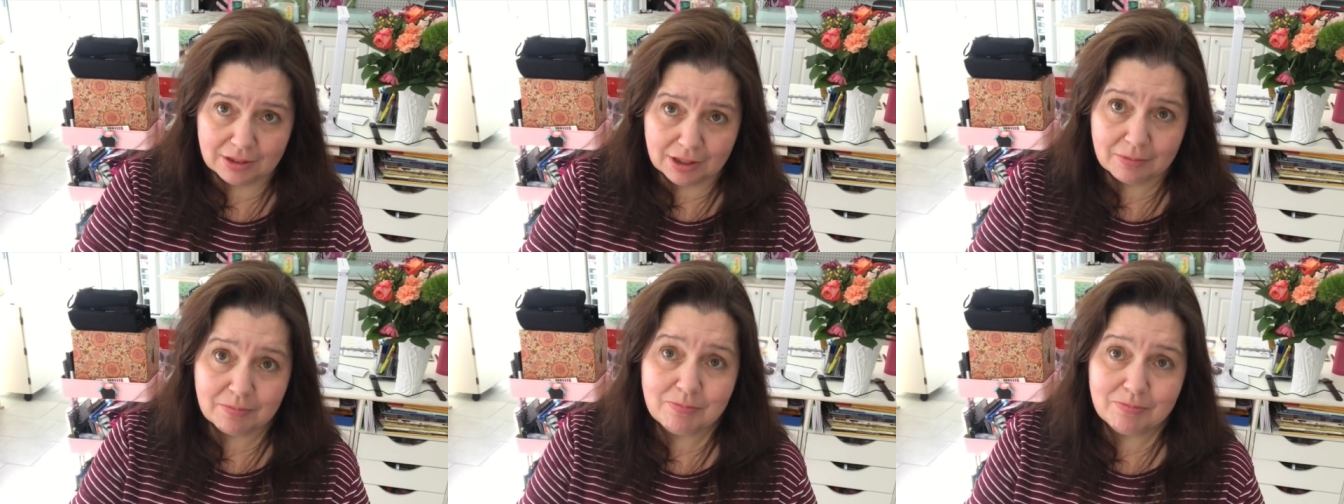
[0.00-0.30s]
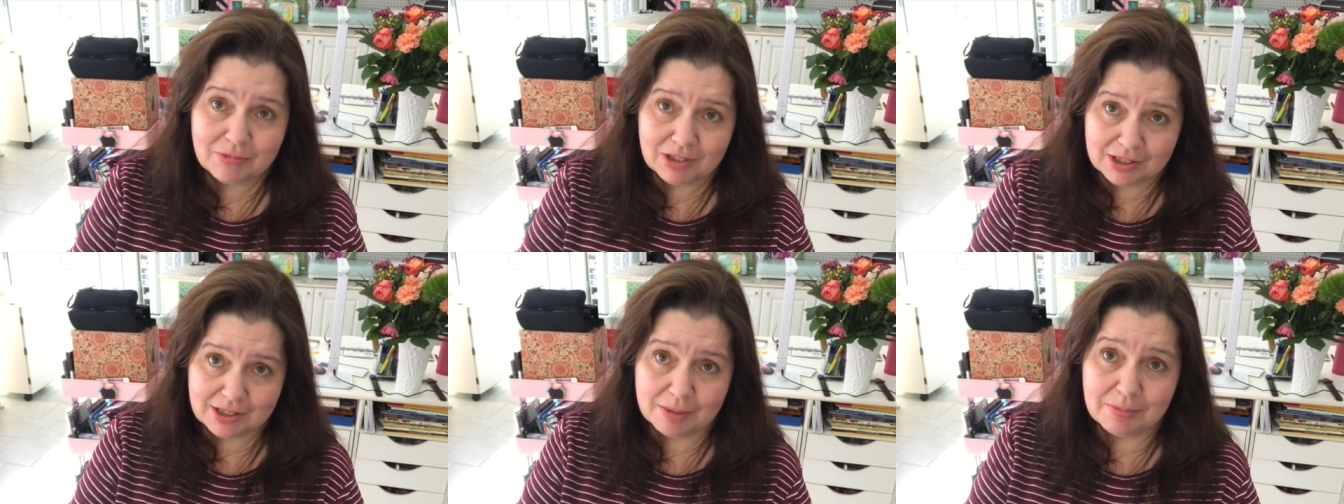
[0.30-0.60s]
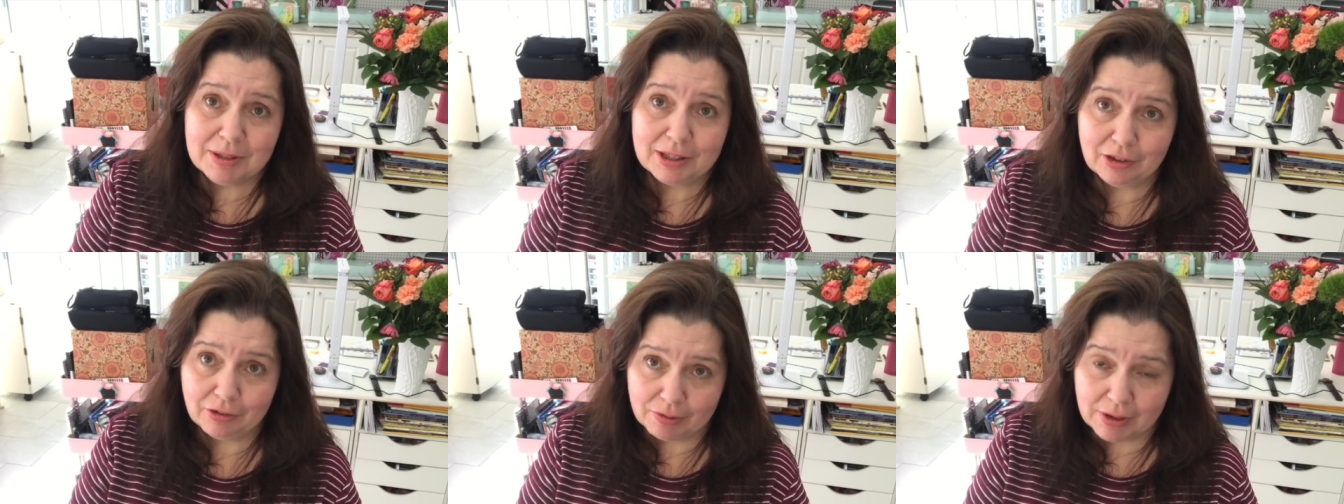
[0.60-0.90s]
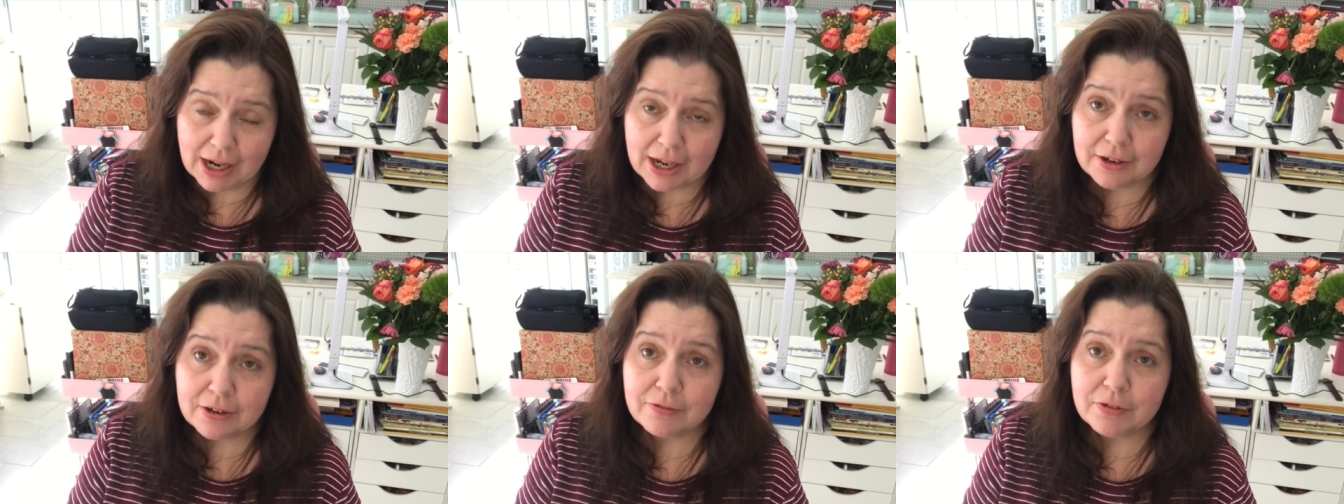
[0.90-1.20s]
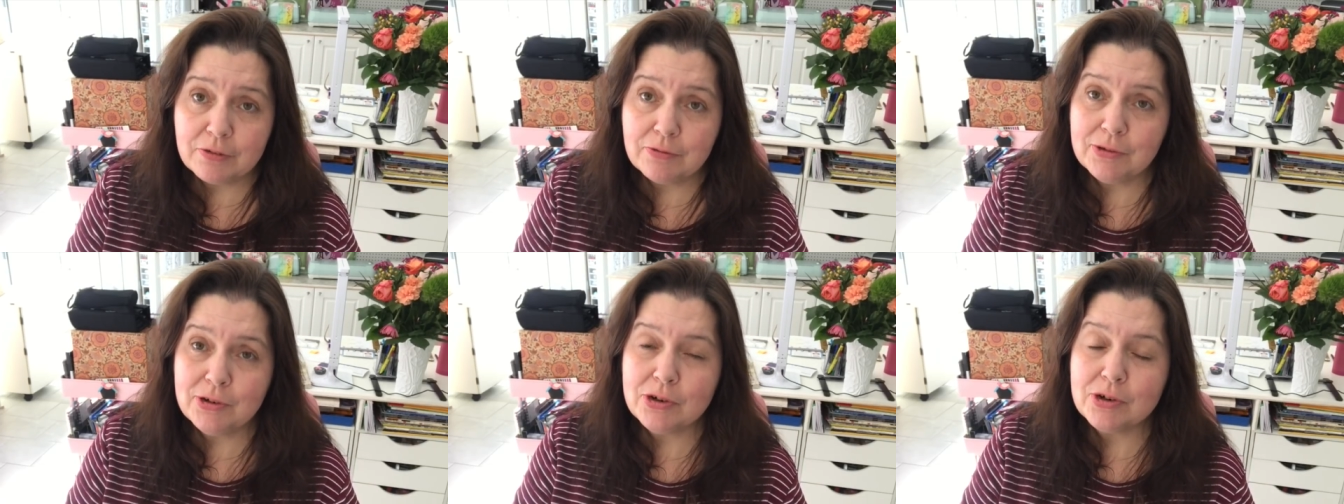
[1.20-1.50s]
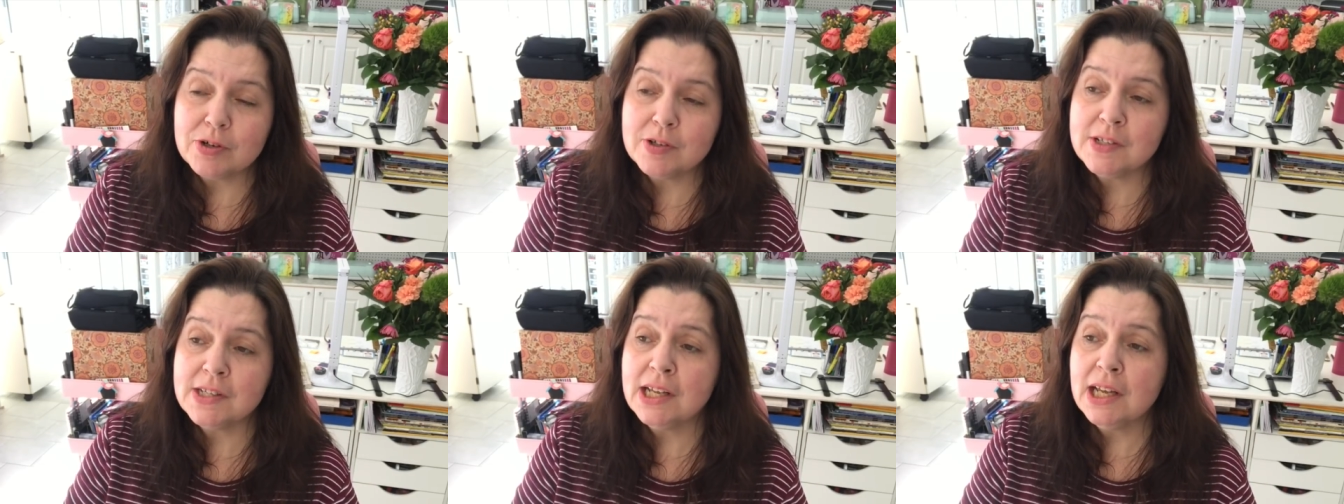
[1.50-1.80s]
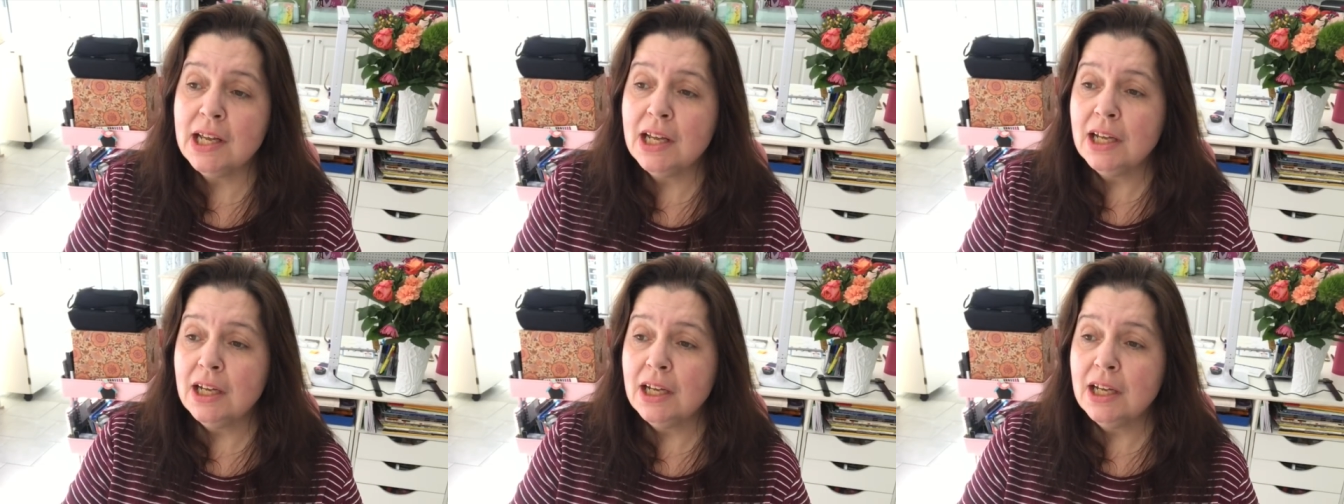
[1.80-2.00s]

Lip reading: like, something creative, of course,